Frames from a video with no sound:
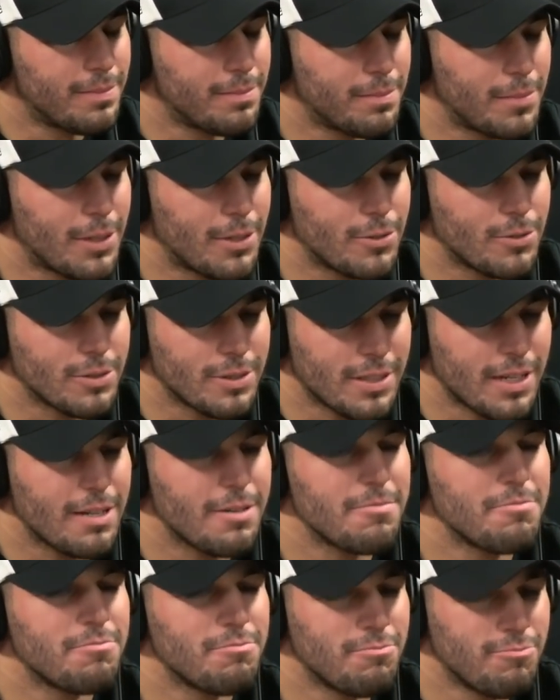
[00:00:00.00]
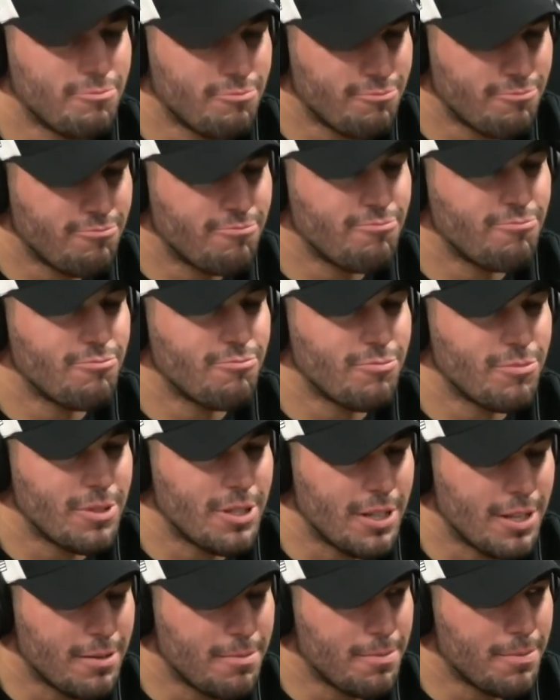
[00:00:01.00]
My uncle's like,
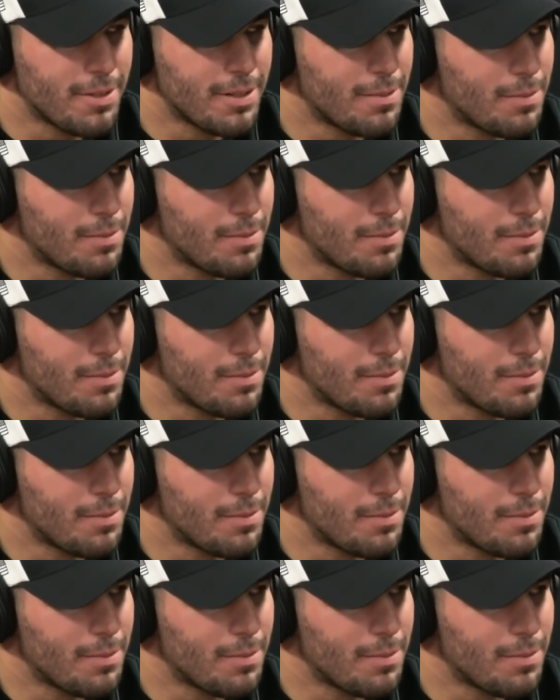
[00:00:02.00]
yep.